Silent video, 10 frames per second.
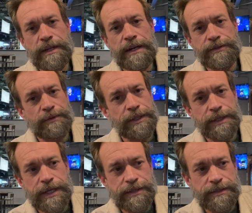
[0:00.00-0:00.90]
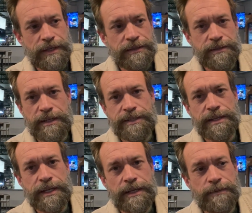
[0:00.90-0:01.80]
That is really nice. That's that's
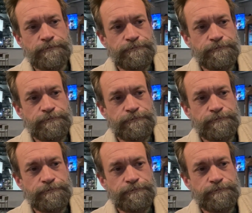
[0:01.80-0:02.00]
like a